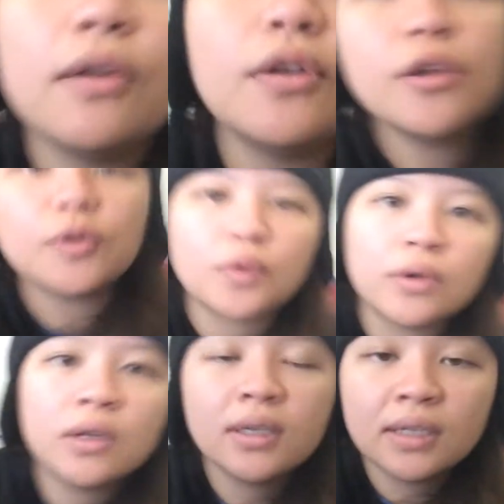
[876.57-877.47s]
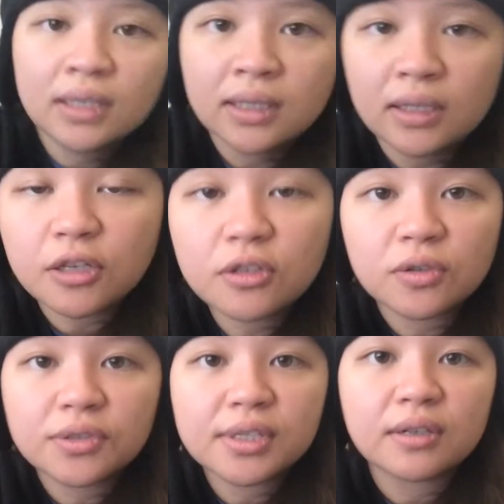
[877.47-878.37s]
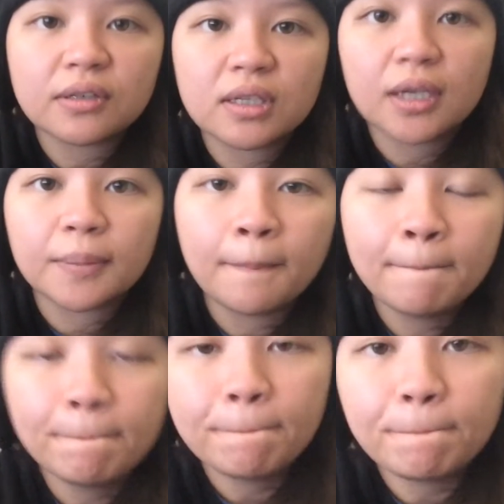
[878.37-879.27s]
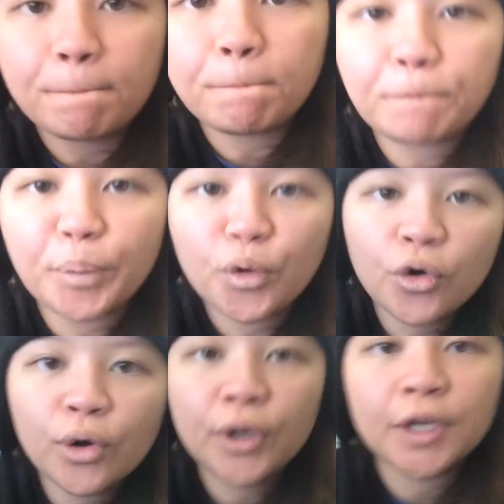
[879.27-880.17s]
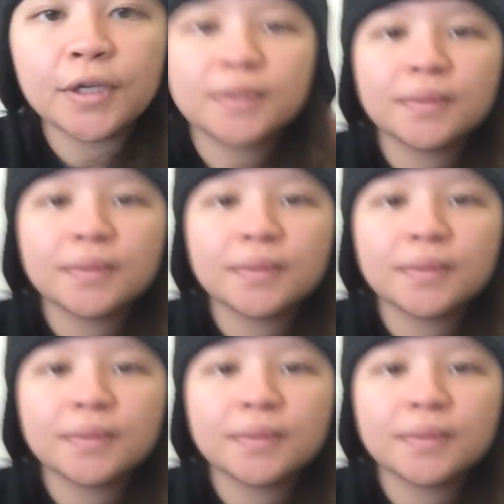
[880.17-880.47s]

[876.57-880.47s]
noon Eastern Standard Time. Boy!